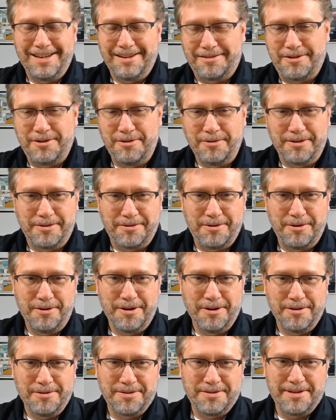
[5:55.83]

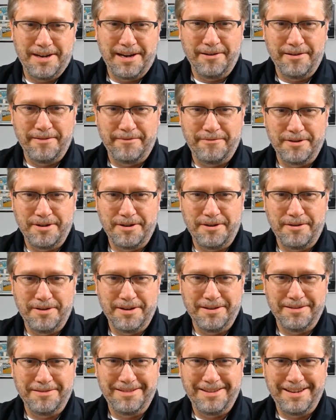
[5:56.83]
kudos, Aaron, for you
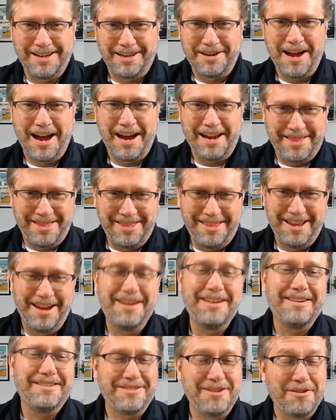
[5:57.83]
to ignite,
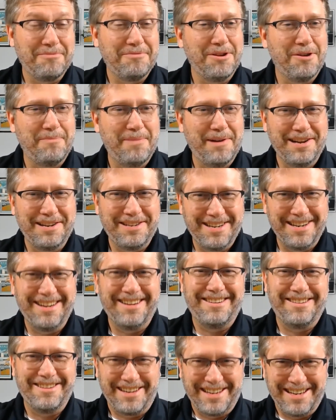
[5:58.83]
no pun
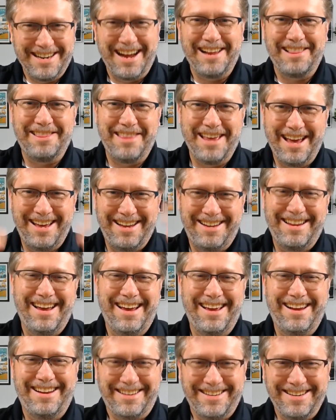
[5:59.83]
intended, to
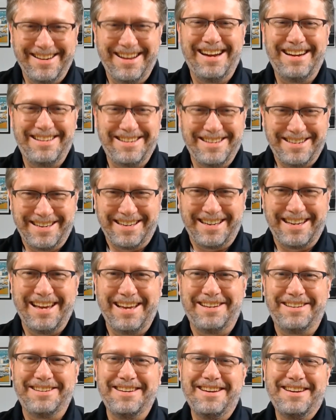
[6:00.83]
ignite and
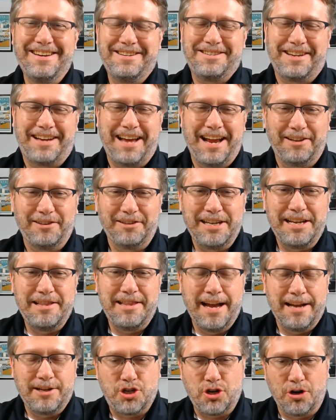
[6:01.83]
to kind of lead
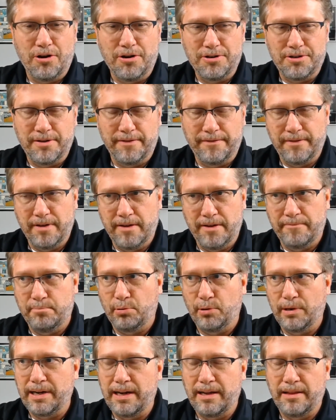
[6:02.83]
that charge of
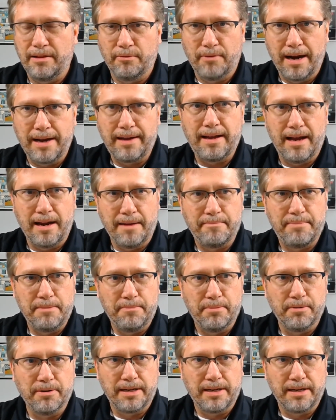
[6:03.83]
bringing the right kind of people